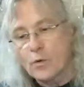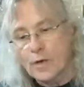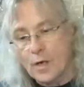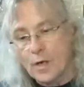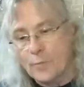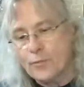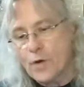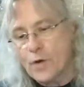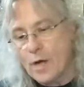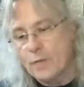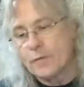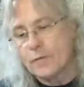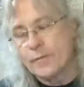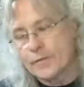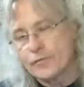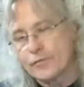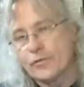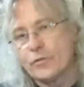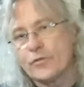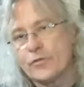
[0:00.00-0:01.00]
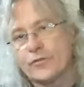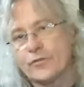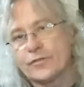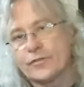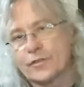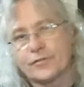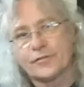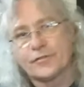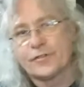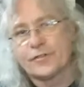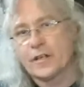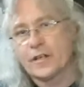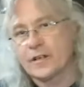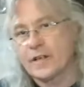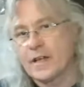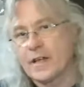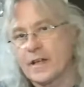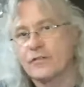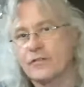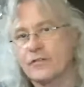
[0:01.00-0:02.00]
I'll probably do is just
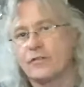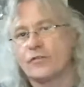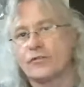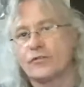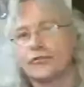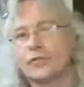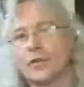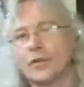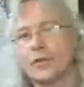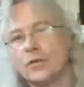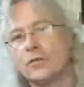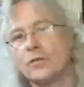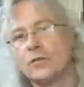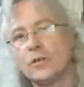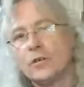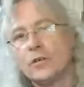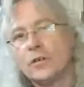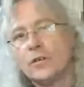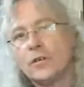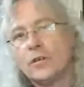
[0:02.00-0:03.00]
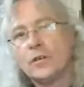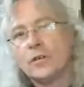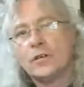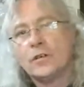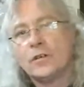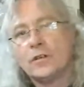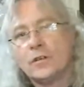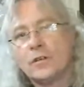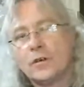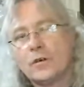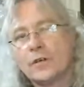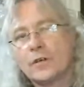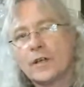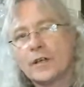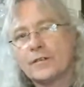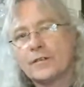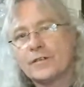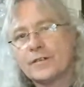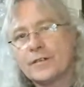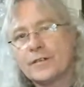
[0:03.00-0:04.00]
dedicate the whole show, again
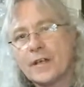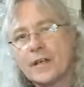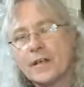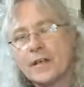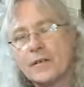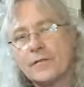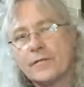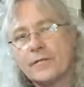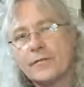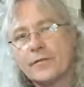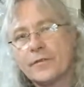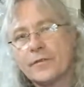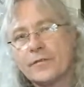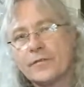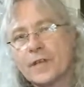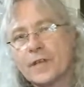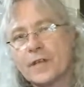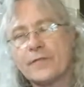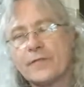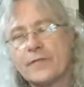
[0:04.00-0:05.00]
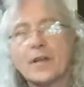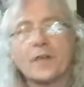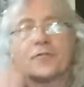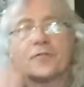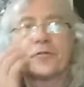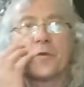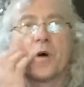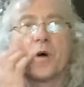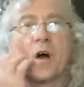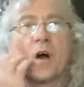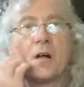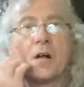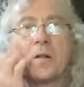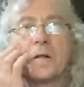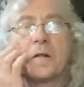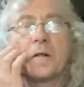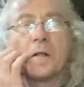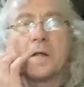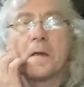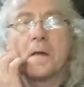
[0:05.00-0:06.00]
to Dave Nesdall
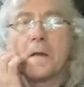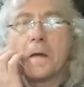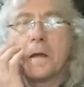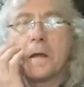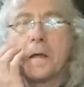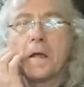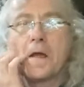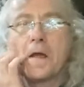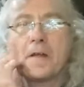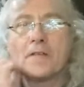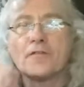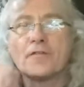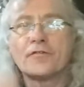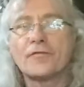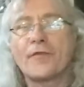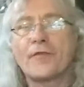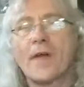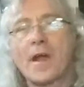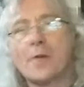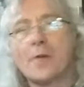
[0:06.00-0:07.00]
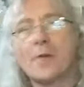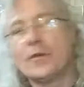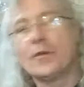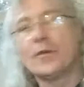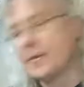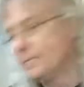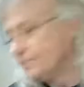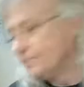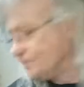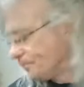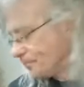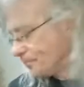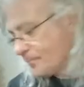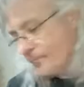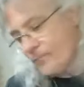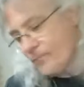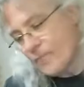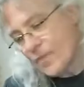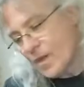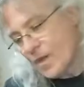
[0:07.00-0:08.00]
and his family.
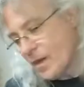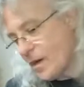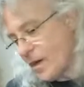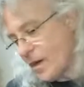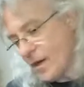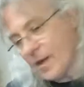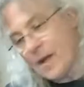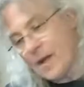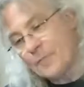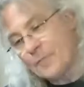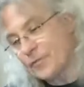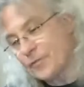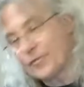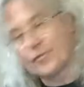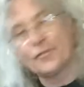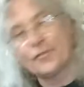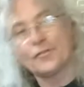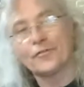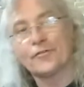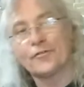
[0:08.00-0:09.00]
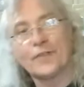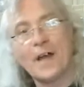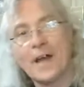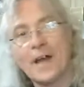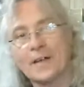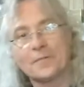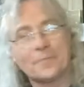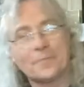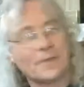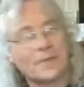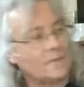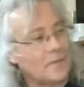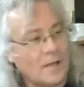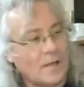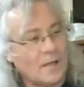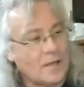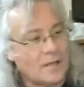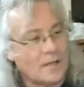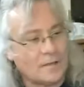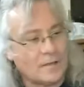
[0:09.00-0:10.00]
I'm just still shocked, man. I
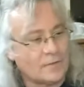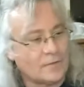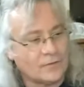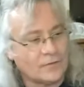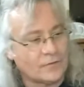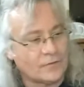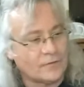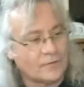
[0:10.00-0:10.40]
had just,